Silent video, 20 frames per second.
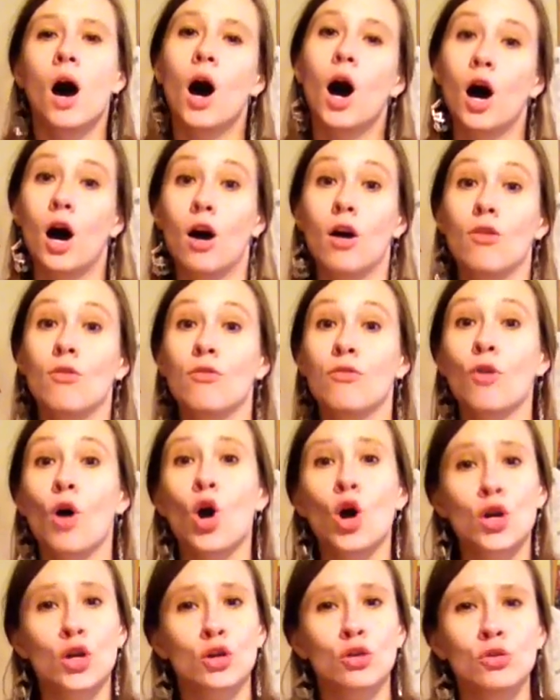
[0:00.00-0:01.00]
of
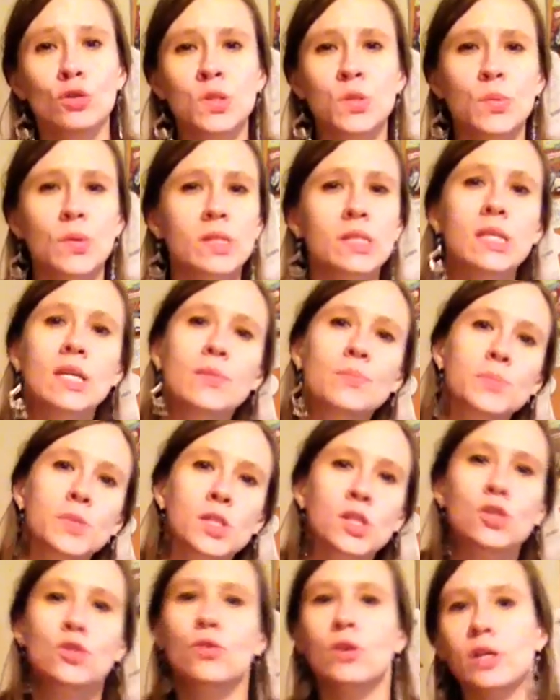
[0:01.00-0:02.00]
articles with
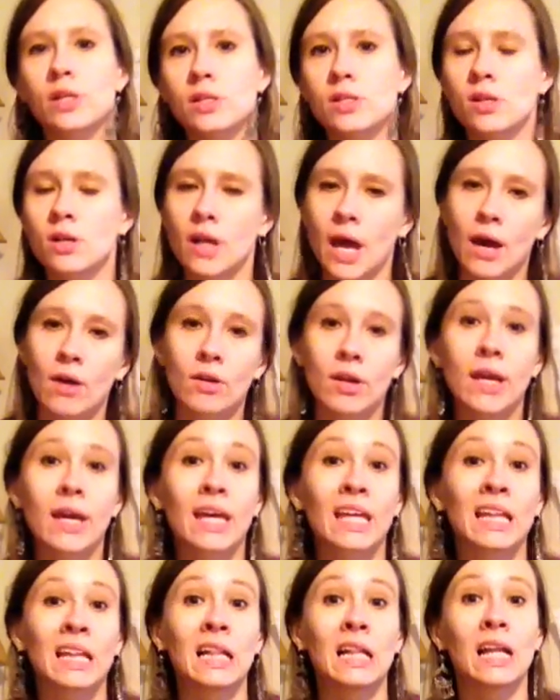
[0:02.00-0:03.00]
tips and tricks on how to
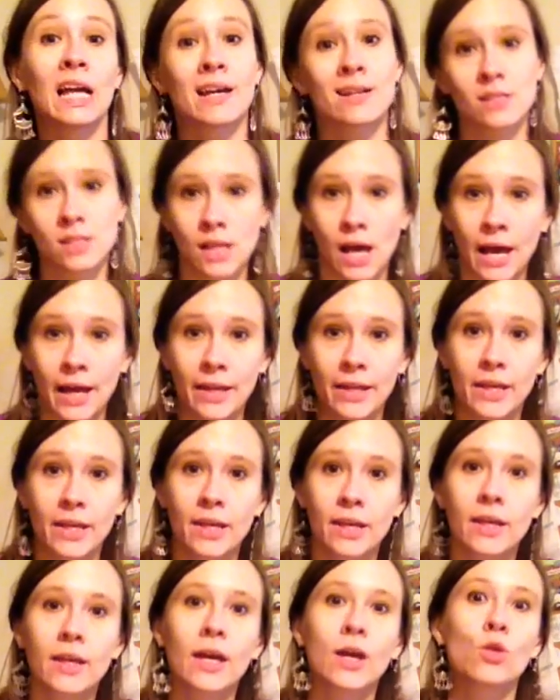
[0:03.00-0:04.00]
handle
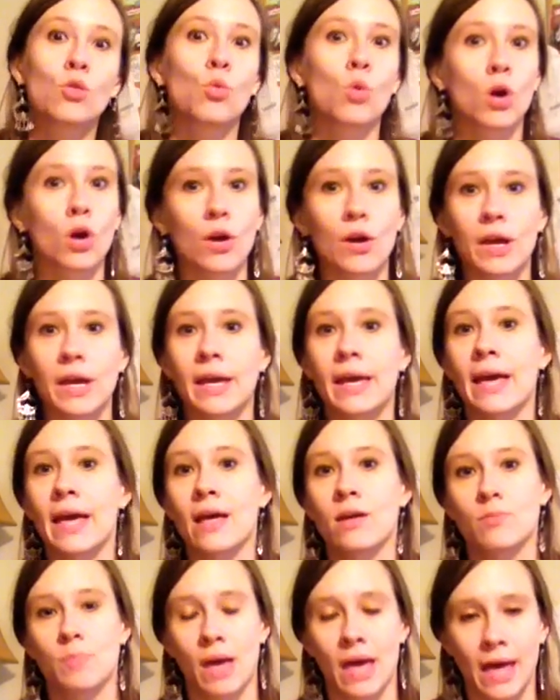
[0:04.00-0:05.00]
anxiety and worry
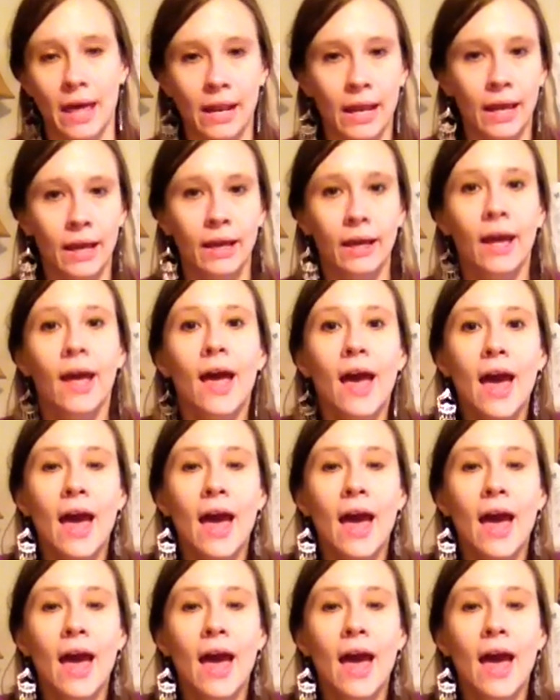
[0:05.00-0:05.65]
and panic.